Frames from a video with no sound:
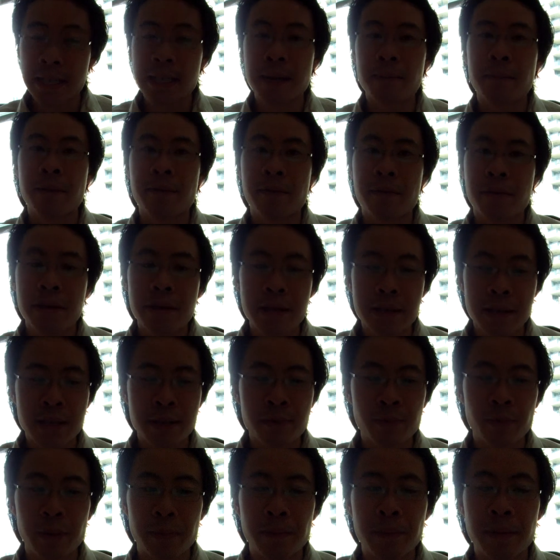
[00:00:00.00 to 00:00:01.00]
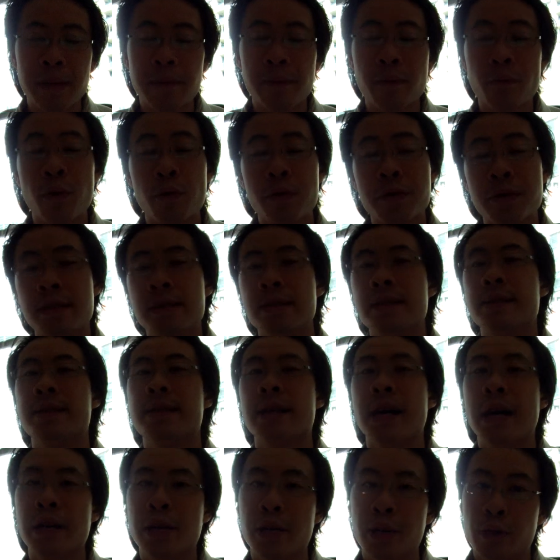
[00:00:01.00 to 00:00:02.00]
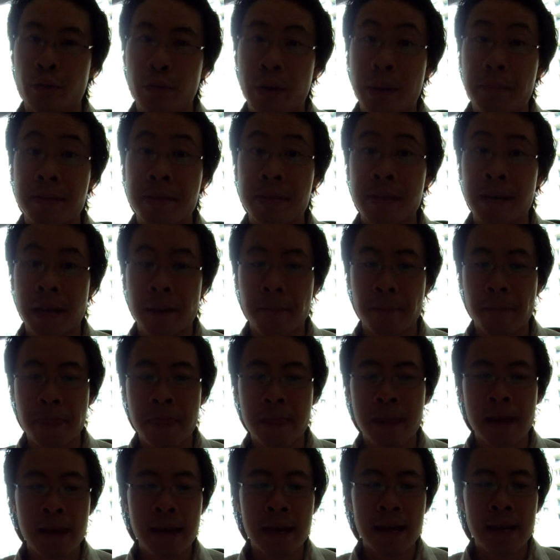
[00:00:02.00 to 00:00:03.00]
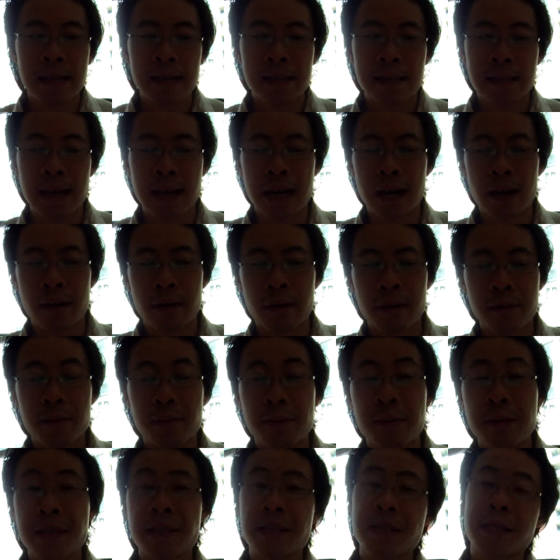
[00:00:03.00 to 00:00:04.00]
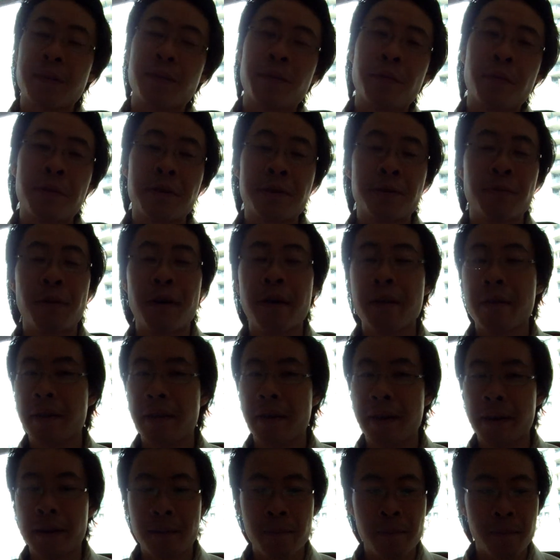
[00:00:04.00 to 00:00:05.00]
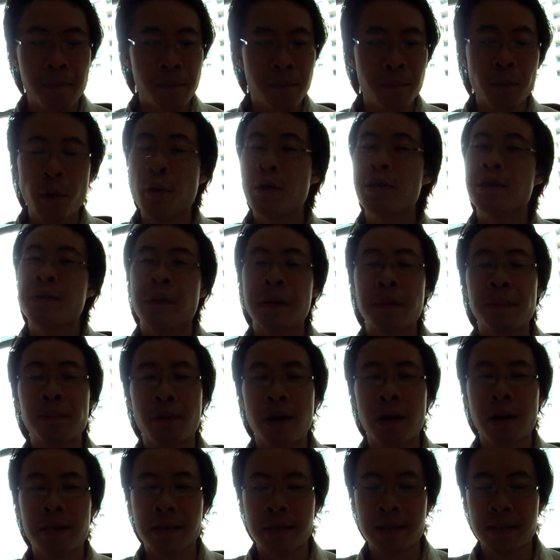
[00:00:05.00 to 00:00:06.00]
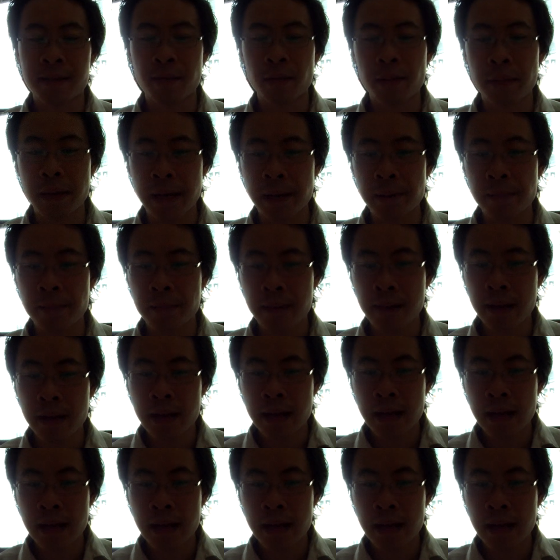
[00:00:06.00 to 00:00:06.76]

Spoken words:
step after this would be, of course, design your website. Now, this is, of course, one of the most fun process for me.